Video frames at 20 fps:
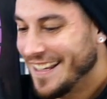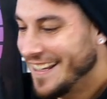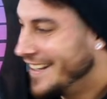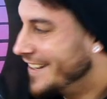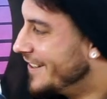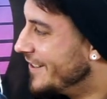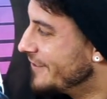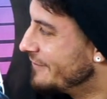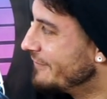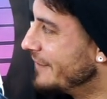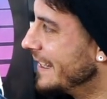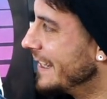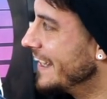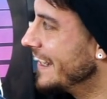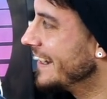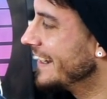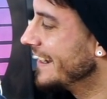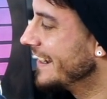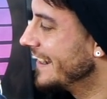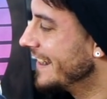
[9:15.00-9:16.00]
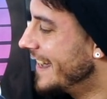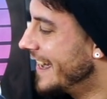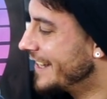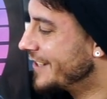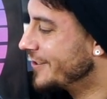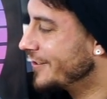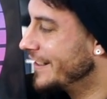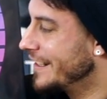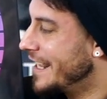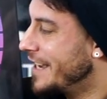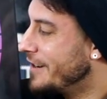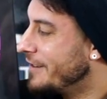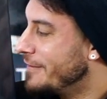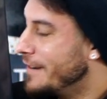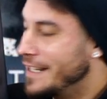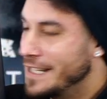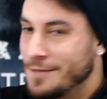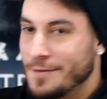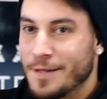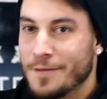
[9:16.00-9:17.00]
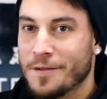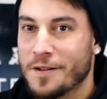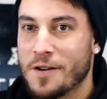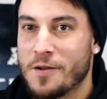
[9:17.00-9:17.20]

Oh man, actually that reminds me of a